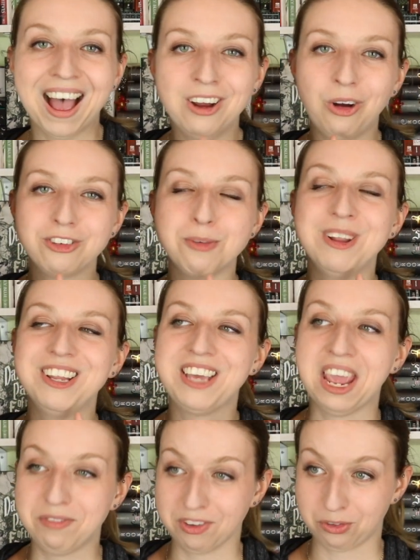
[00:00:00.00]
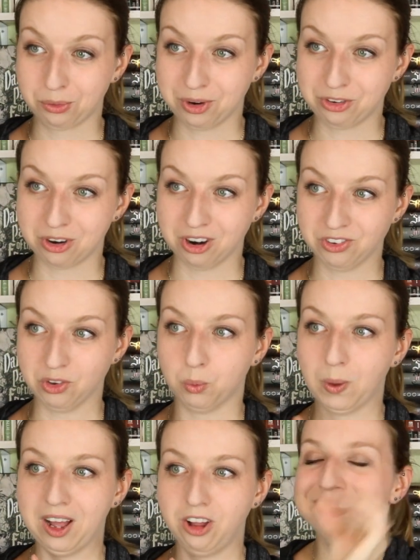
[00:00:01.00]
I ultimately gave this three stars as
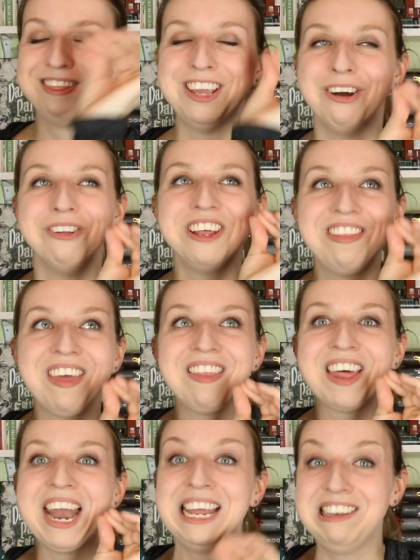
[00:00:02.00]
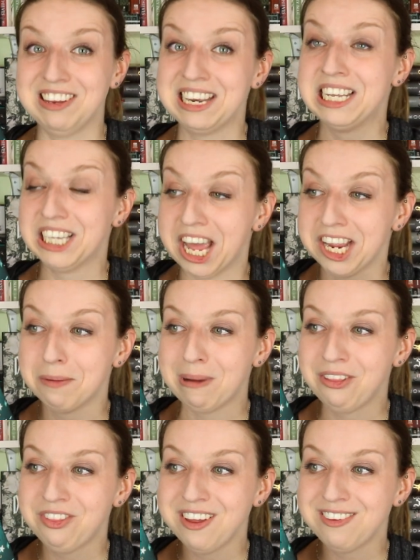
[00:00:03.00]
well. The only thing that I didn't like
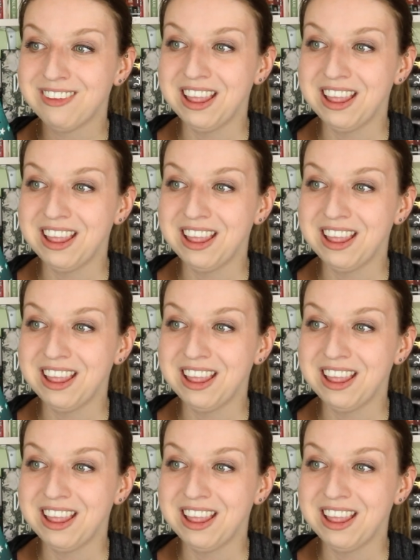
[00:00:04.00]
about this